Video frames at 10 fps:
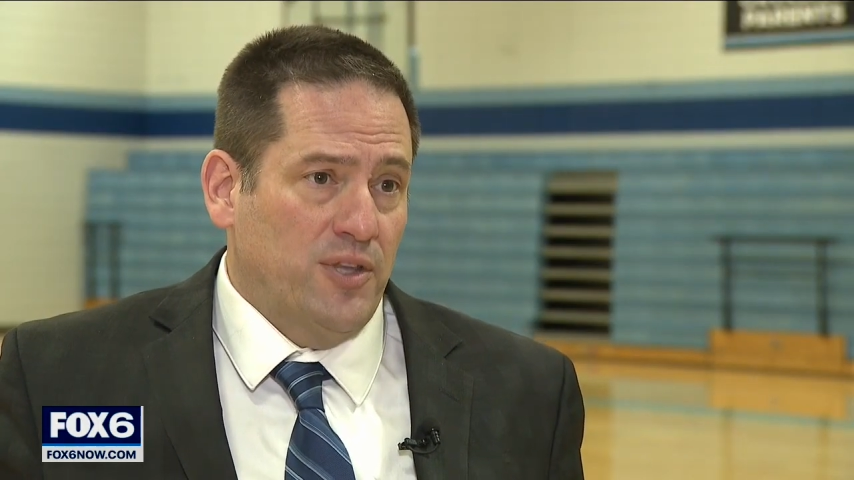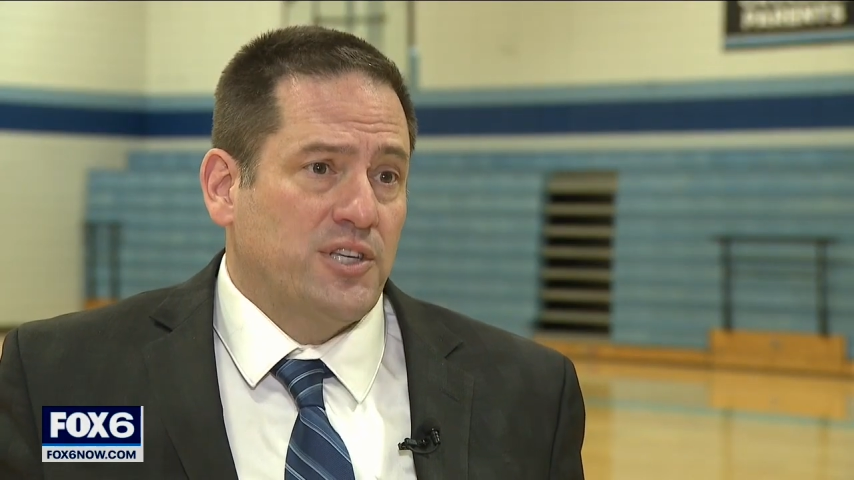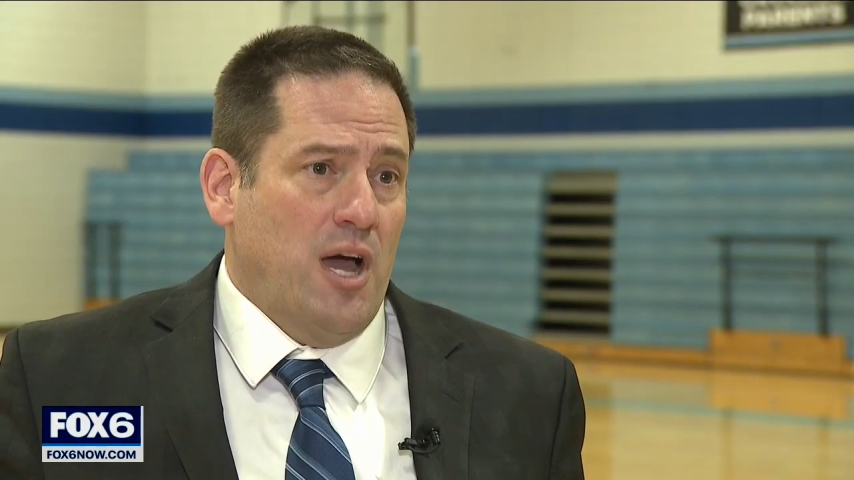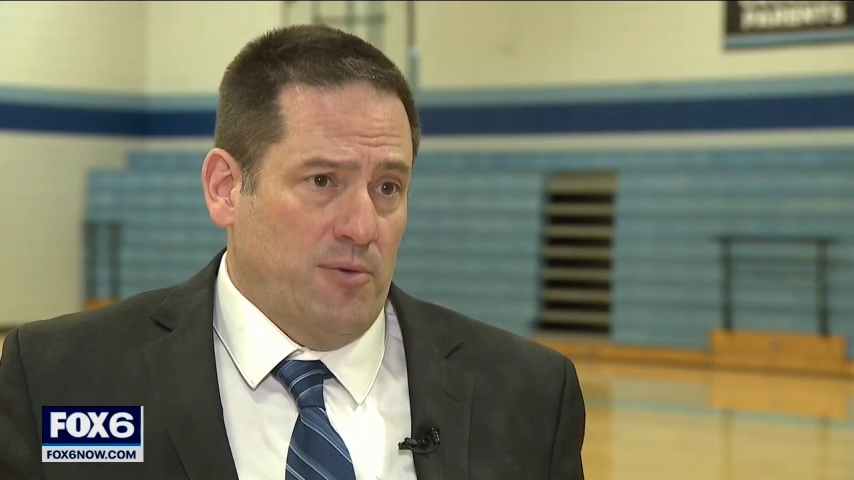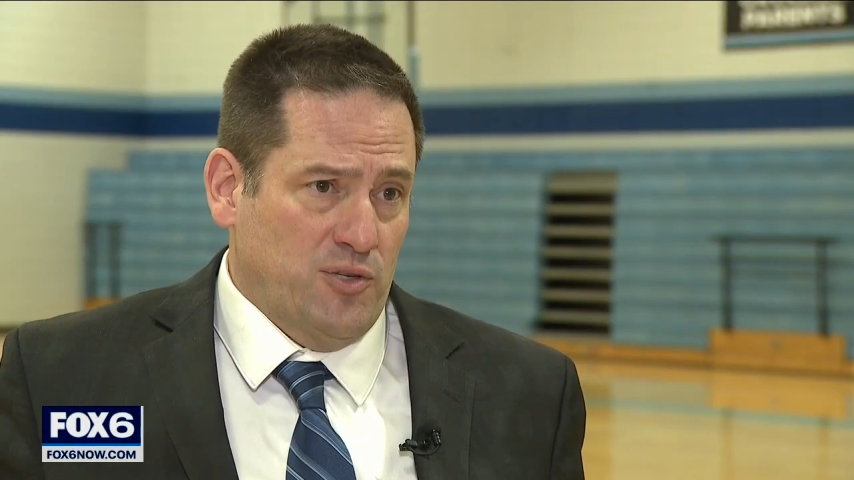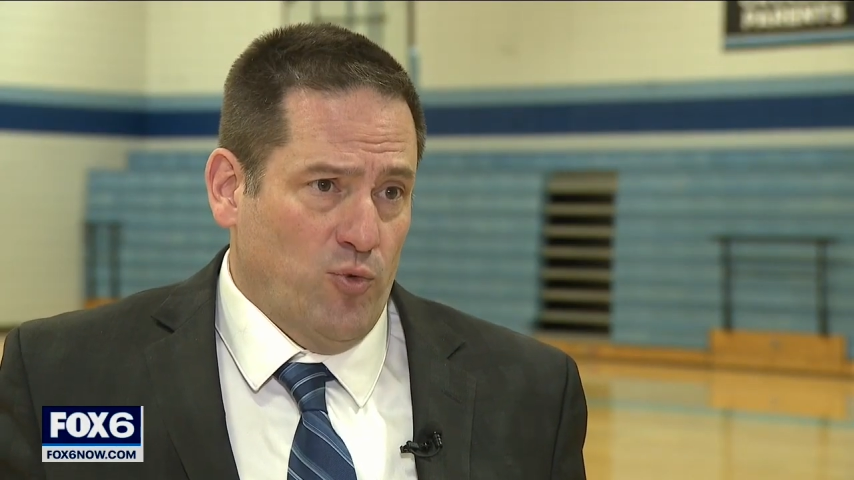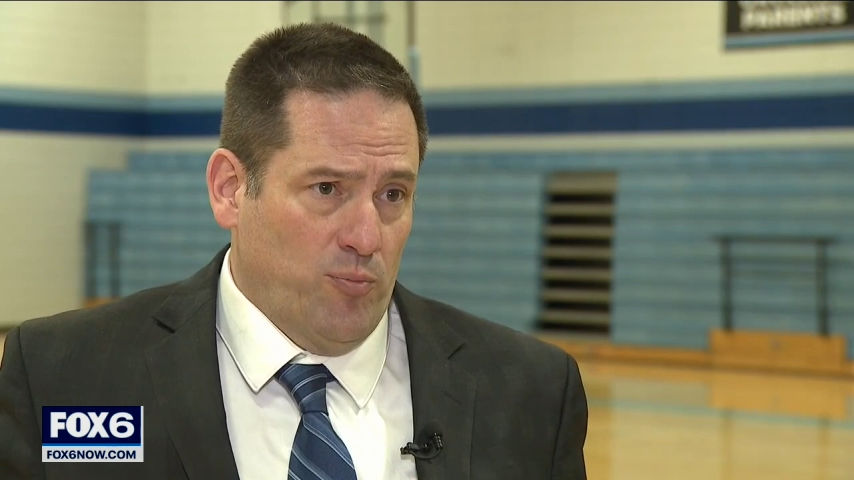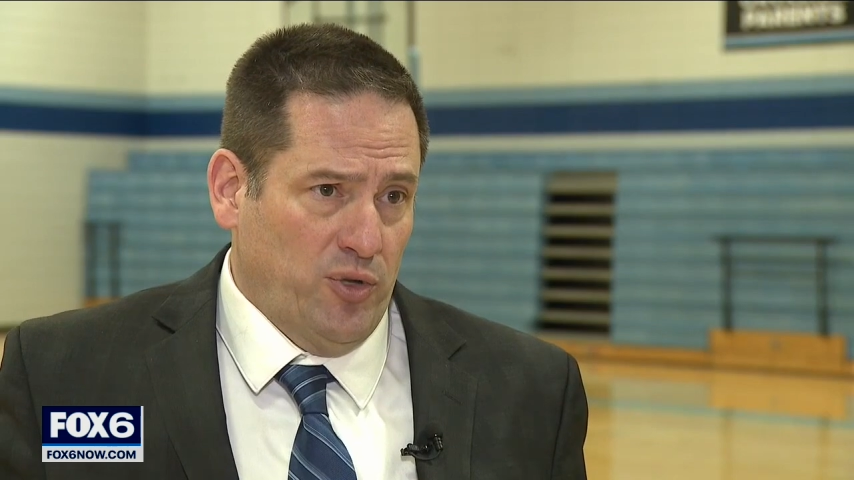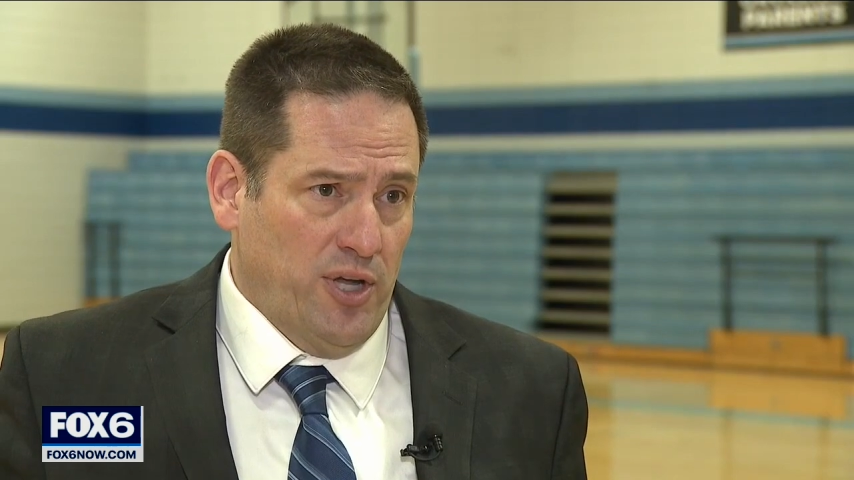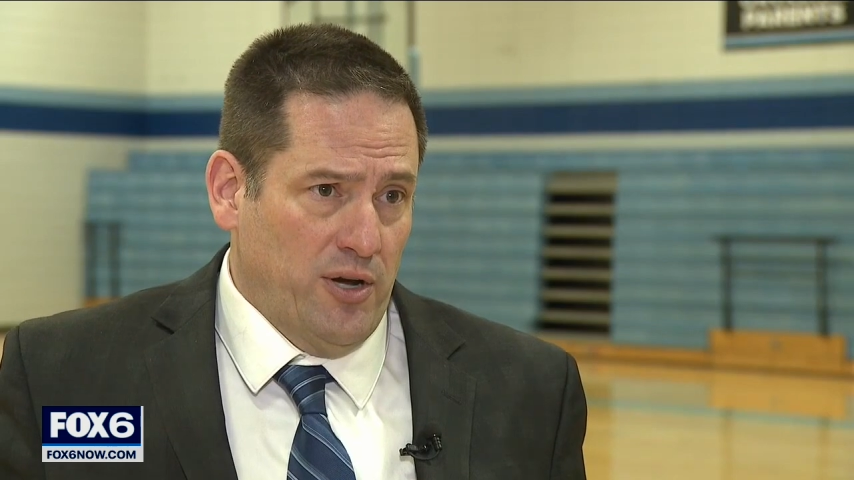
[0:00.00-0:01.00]
the Thomas More
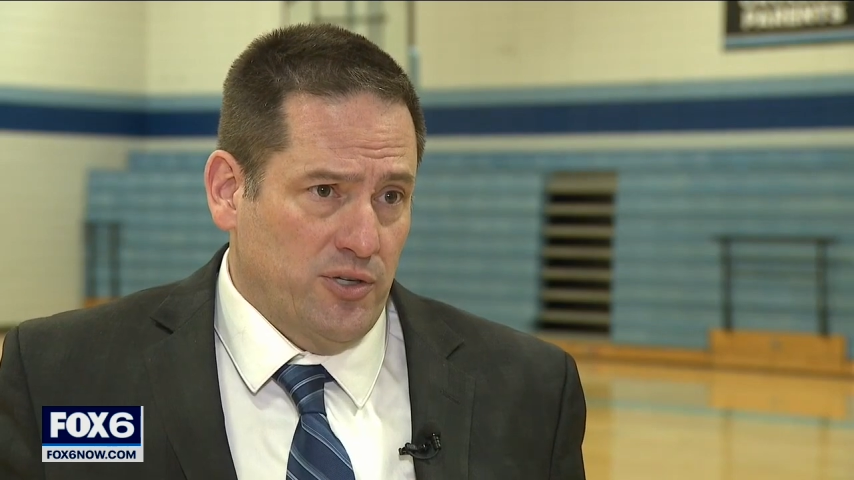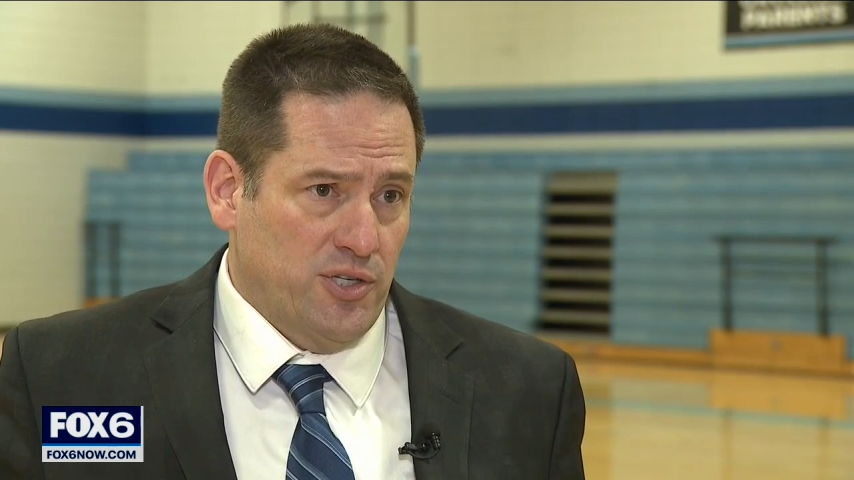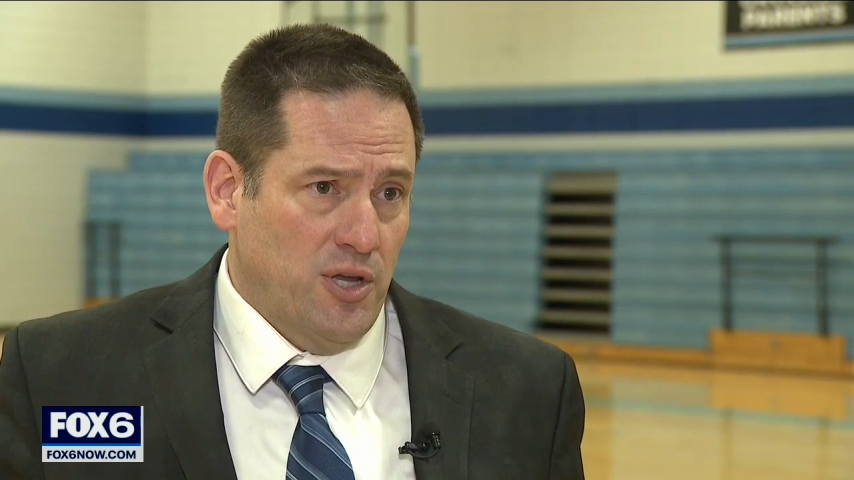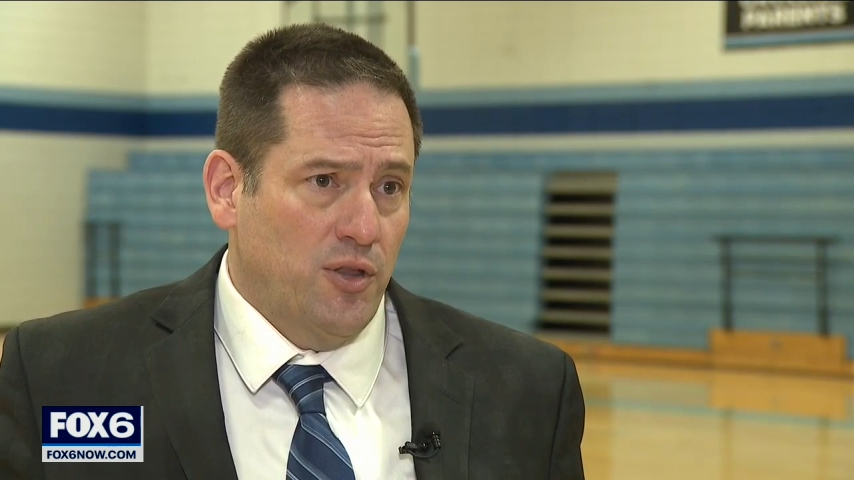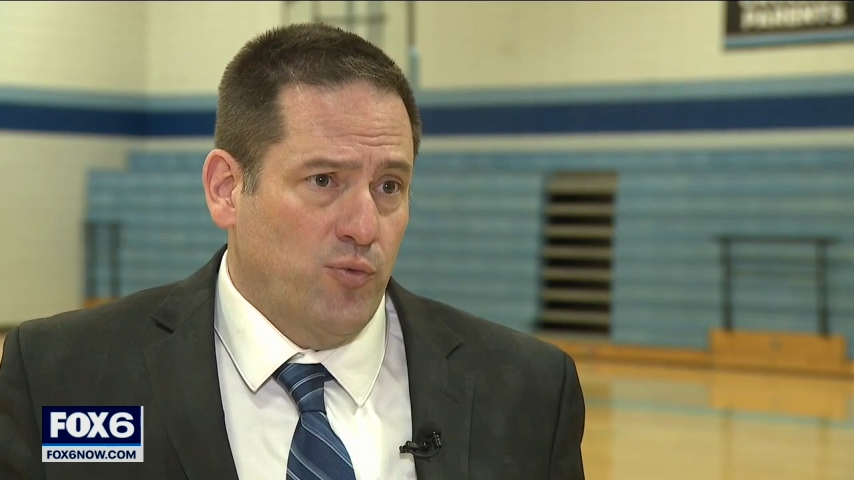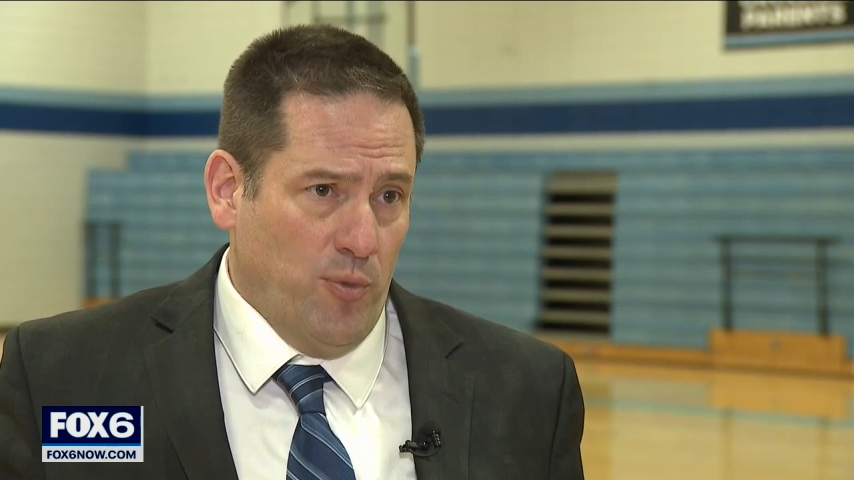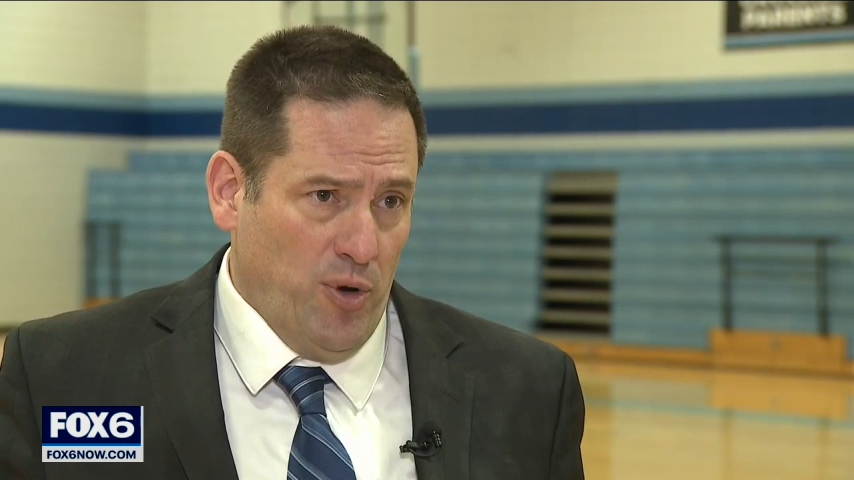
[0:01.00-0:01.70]
players threw a